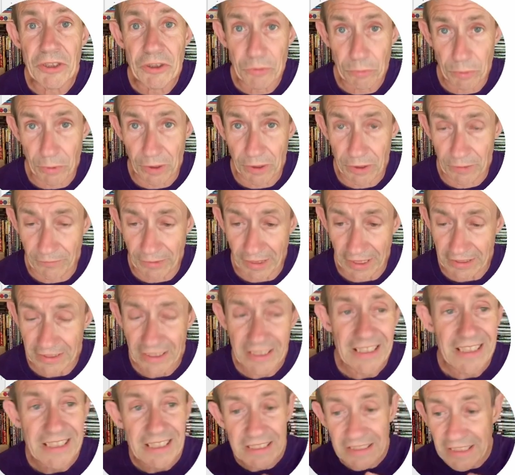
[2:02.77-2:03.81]
twirl effect.
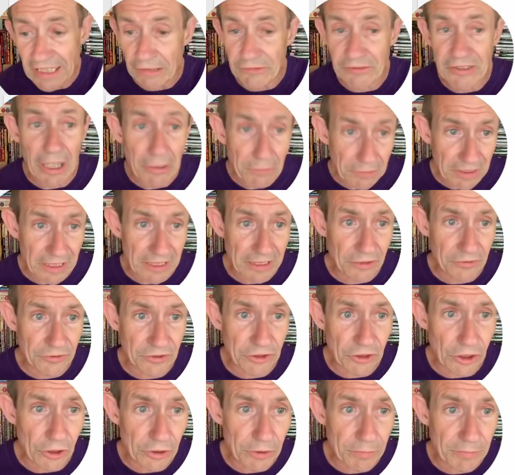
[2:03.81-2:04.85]
Now don't click on the
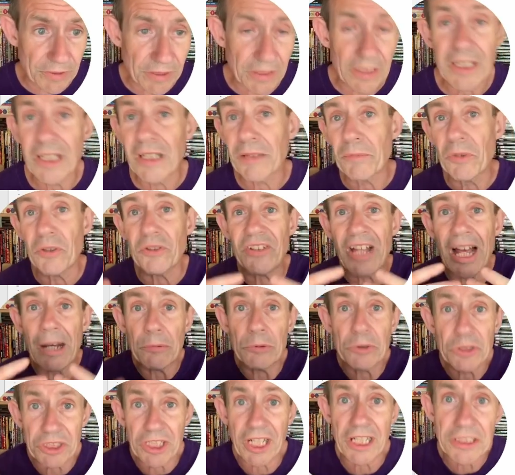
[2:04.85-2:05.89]
document because that
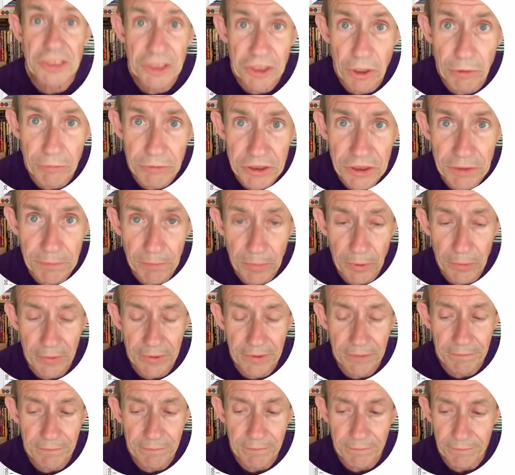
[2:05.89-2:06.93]
will change the origin
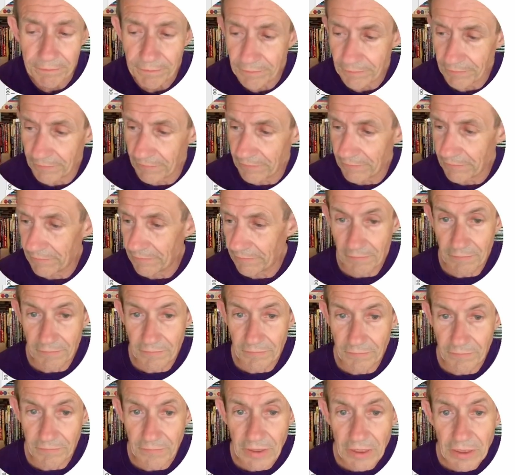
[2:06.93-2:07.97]
point.
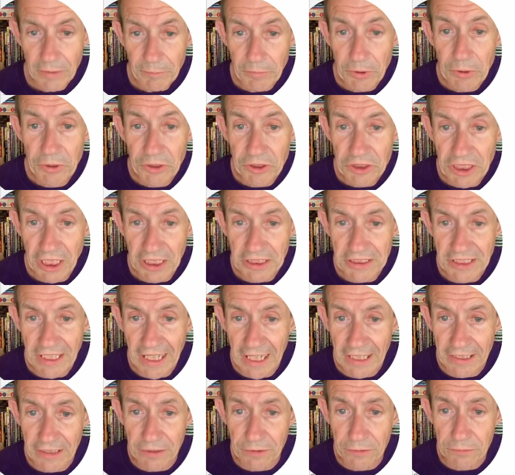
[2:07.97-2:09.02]
But you can change the
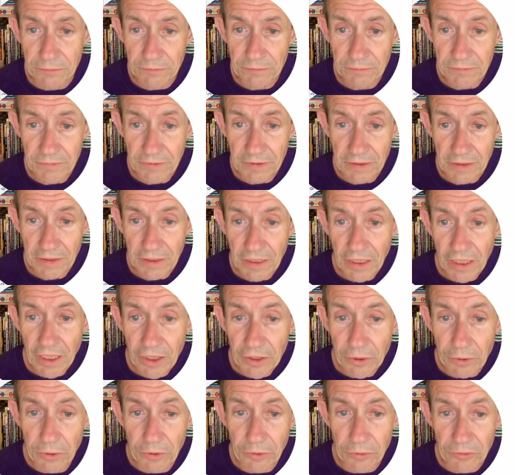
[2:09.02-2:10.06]
angle.
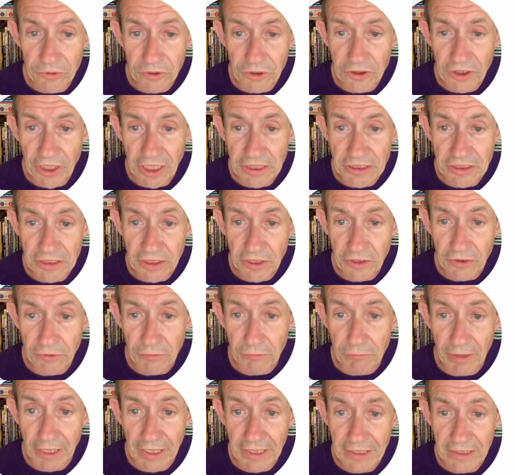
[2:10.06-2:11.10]
You can also change the
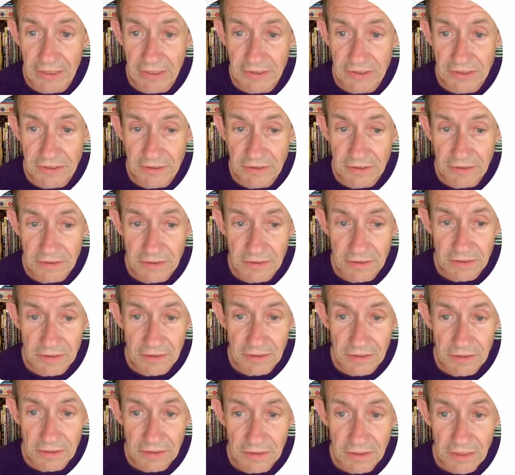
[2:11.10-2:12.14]
radius.
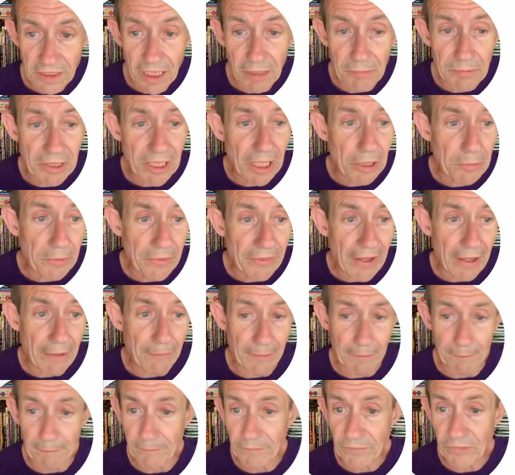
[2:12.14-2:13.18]
I'm going to go with that
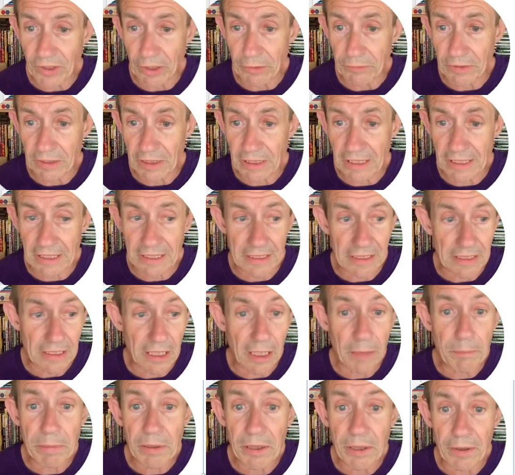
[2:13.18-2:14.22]
one. So click
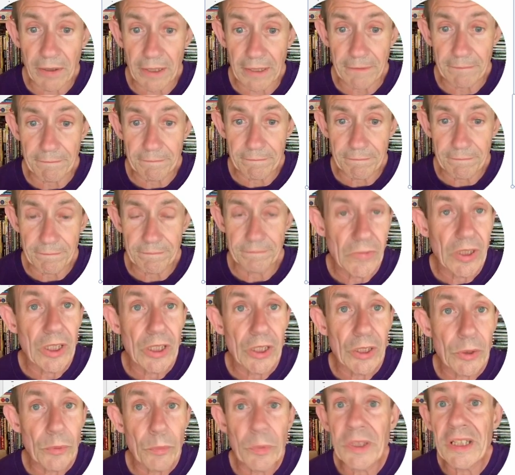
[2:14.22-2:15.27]
apply.
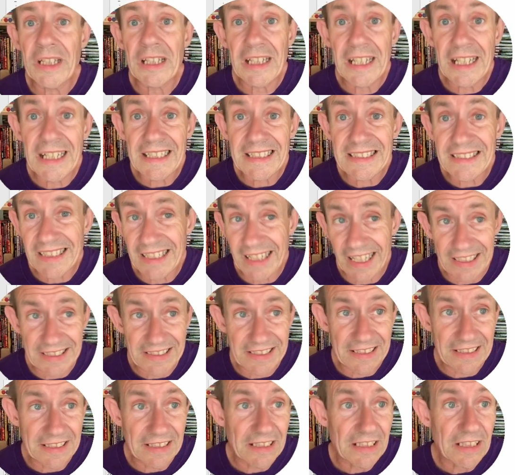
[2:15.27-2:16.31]
With the layer
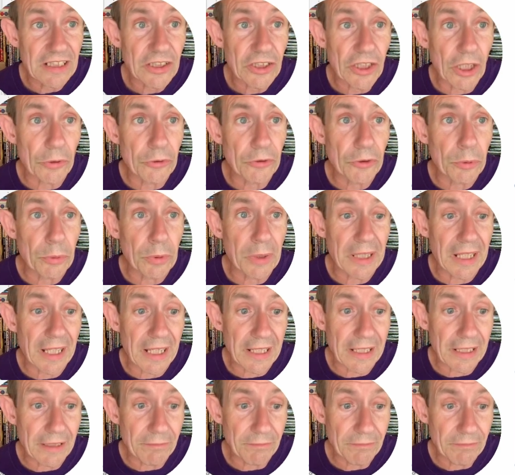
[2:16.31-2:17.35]
selected, go to
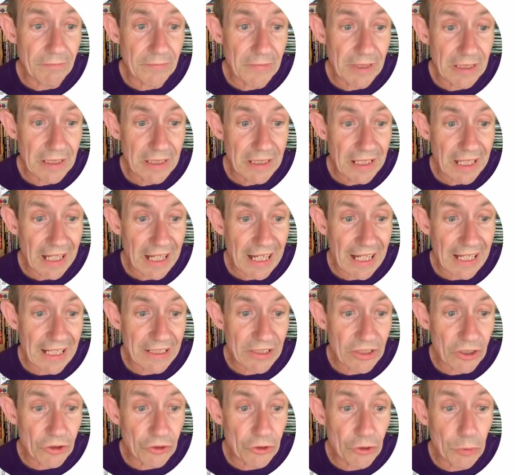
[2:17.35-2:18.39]
layer and